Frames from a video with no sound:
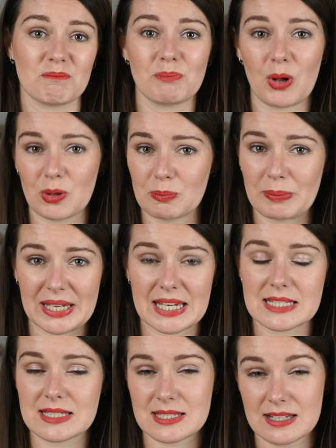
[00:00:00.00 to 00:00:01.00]
bottled
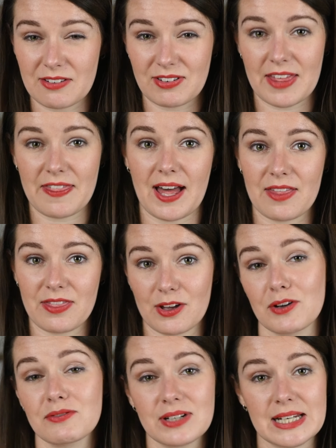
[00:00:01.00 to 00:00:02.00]
beers and stuff like that that
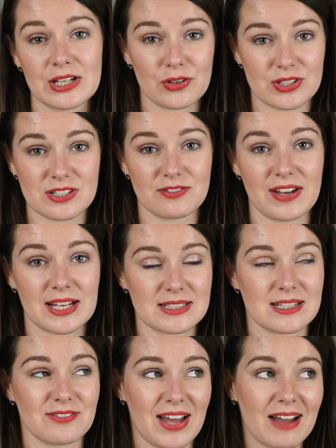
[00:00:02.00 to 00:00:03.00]
are really cost
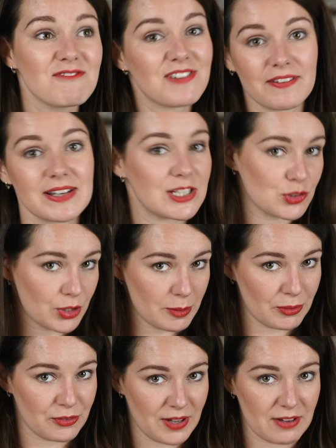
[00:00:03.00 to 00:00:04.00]
effective and very
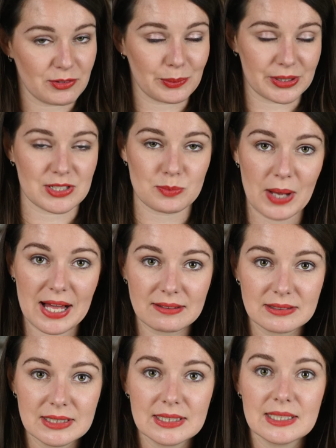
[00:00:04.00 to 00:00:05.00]
enjoyable for everyone as well.